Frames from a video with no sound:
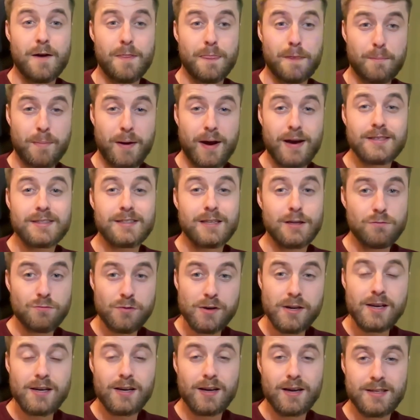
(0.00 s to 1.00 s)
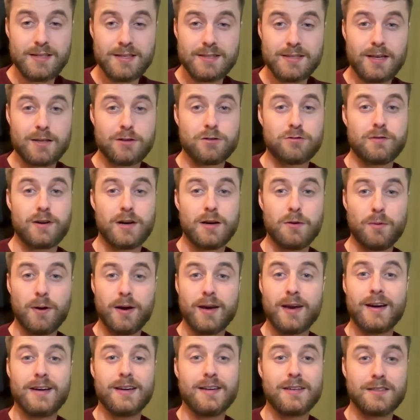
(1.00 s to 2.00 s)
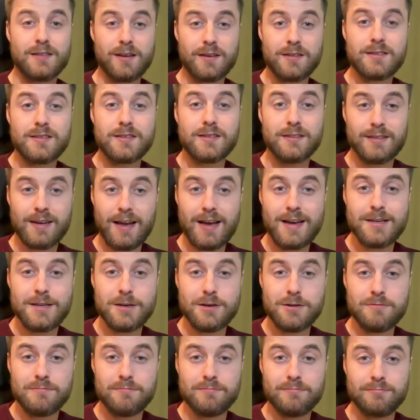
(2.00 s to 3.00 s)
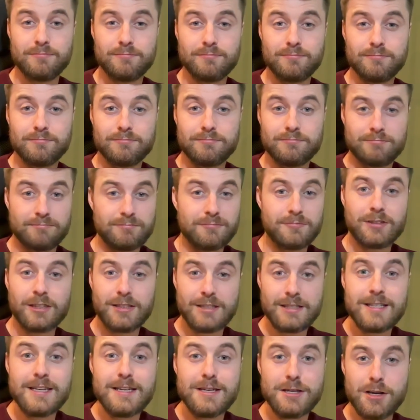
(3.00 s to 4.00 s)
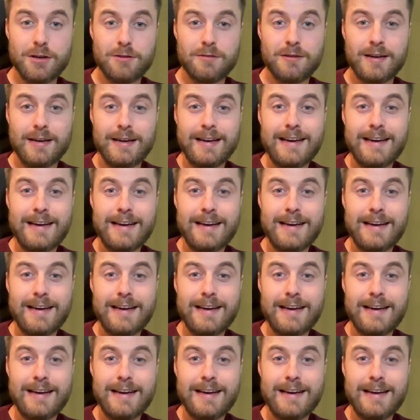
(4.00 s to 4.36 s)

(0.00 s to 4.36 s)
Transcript: the passkey realizes that straight away and it doesn't let you continue.